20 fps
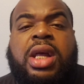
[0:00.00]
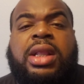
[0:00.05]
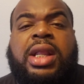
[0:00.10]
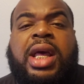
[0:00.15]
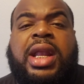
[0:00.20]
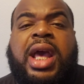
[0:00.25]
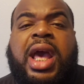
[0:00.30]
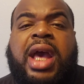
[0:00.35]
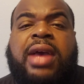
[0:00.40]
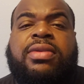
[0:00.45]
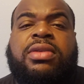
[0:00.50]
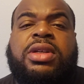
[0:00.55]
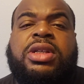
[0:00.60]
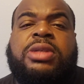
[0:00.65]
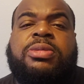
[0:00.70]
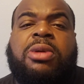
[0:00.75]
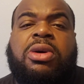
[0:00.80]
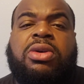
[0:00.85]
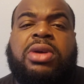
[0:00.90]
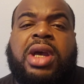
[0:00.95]
A lot of athletes
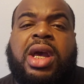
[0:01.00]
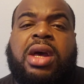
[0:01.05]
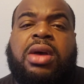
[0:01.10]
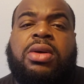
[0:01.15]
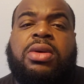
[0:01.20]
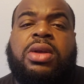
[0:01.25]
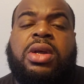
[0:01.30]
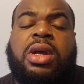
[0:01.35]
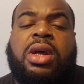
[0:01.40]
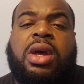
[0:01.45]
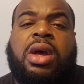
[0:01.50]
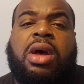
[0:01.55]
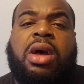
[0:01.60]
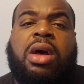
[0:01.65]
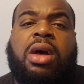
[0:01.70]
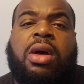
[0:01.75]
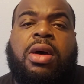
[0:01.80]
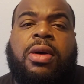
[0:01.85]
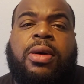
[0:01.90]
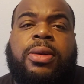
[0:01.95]
spoke out.
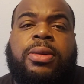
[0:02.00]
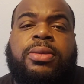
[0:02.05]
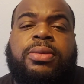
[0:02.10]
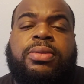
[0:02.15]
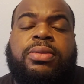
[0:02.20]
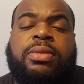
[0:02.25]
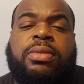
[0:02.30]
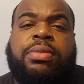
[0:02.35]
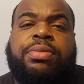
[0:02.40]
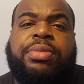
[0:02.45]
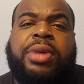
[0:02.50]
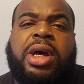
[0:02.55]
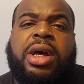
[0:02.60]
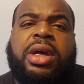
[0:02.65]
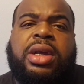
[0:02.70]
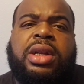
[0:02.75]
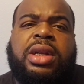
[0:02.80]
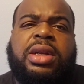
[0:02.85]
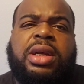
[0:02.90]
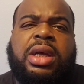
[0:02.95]

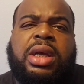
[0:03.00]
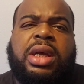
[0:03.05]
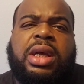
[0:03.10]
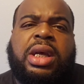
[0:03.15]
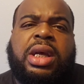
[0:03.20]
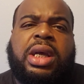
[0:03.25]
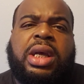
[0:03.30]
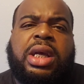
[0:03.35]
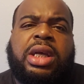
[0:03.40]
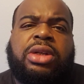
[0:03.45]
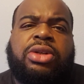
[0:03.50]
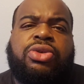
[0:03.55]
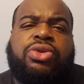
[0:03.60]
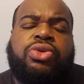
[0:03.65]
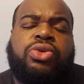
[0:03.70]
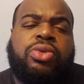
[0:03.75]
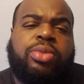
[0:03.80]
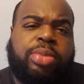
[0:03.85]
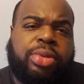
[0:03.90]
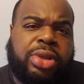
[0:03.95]
But
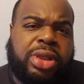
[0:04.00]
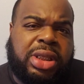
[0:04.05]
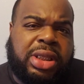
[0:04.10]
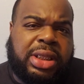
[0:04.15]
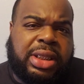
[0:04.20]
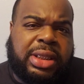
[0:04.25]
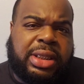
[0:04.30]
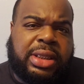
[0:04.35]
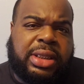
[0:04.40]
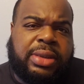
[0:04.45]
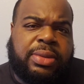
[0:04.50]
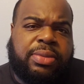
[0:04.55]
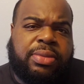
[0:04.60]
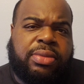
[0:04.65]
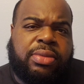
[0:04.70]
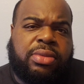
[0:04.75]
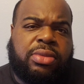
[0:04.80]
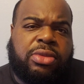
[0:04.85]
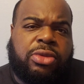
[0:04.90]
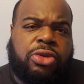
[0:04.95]
Drew Bress,
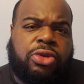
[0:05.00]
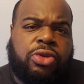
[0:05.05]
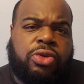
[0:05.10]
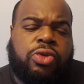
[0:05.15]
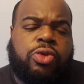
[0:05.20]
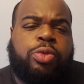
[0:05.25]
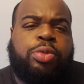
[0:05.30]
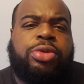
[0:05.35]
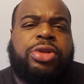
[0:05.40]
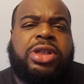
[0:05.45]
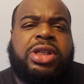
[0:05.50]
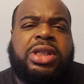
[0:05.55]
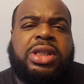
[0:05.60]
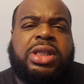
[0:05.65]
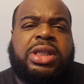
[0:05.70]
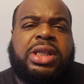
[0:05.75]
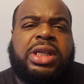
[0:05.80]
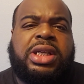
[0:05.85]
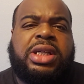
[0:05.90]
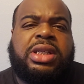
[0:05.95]

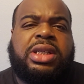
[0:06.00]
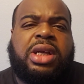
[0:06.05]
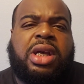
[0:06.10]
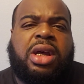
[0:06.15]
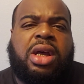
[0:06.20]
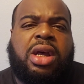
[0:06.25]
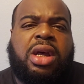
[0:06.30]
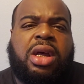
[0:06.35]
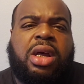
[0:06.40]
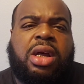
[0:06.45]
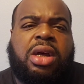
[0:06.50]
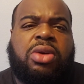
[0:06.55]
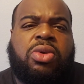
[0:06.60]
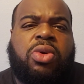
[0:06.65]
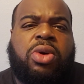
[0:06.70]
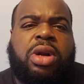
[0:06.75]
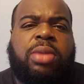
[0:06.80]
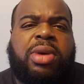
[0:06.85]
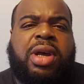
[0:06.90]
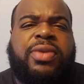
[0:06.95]
he's a
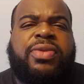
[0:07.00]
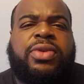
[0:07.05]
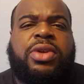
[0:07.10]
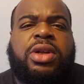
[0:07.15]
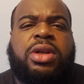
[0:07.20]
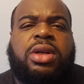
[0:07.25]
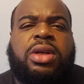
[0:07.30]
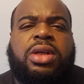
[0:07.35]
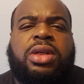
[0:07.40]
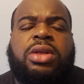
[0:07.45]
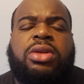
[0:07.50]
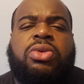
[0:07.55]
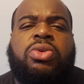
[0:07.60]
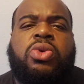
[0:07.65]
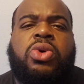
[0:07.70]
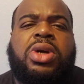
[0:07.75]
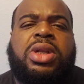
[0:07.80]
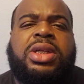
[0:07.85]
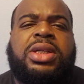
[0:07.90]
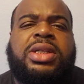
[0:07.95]
quarterback for the New
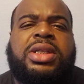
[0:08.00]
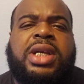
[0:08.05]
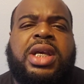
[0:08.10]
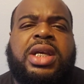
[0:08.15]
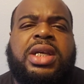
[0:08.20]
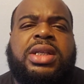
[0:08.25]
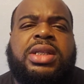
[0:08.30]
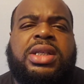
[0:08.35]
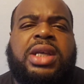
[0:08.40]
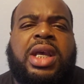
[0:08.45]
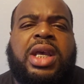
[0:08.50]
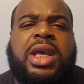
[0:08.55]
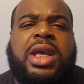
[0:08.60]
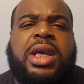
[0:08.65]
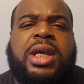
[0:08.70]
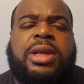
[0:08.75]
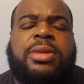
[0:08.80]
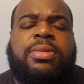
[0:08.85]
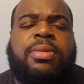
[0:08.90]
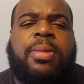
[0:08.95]
Orleans Saints,
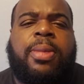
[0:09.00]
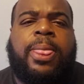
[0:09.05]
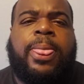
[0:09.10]
and